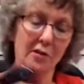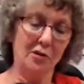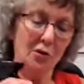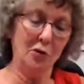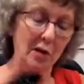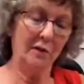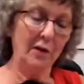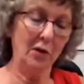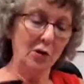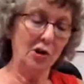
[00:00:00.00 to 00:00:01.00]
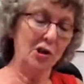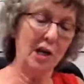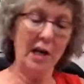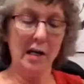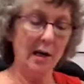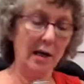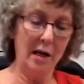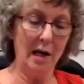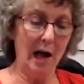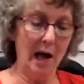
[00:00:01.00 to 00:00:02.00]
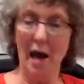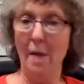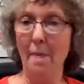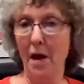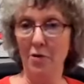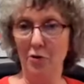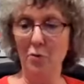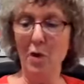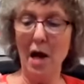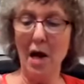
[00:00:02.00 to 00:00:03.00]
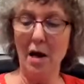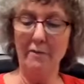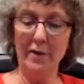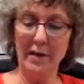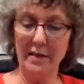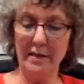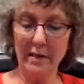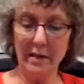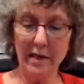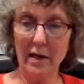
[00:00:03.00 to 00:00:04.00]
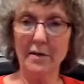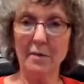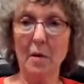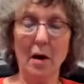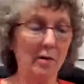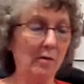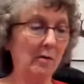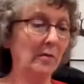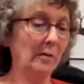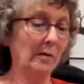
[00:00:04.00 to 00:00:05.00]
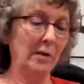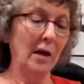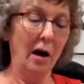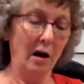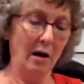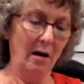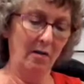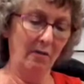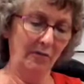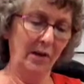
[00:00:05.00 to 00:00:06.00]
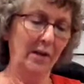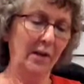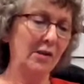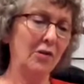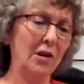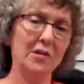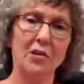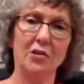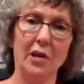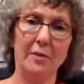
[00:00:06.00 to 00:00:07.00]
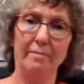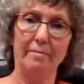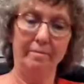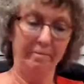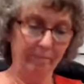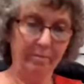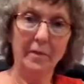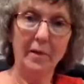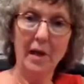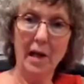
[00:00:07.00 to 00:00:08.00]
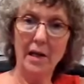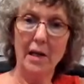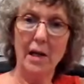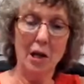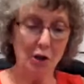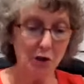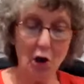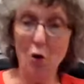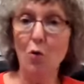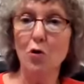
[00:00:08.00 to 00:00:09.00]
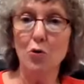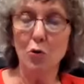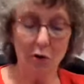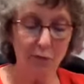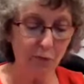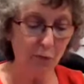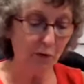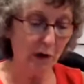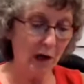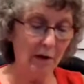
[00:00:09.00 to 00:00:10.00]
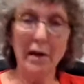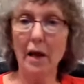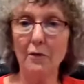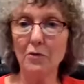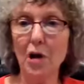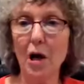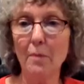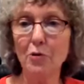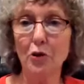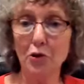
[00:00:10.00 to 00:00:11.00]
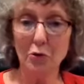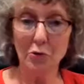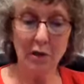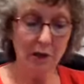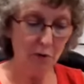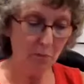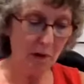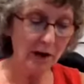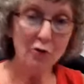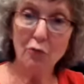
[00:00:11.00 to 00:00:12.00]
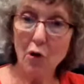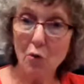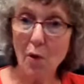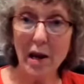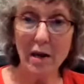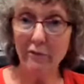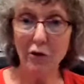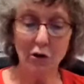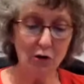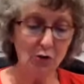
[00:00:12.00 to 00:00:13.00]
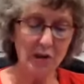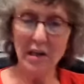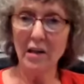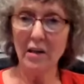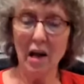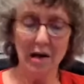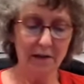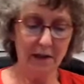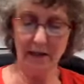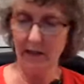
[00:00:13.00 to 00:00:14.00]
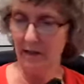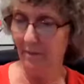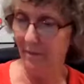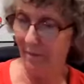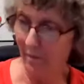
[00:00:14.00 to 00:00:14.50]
So you give it a good shake, and then you have a 16-ounce bottle of cleaner concentrate. Okay, so good for countertops. You could use it in your microwave. You could use it in a lot of things.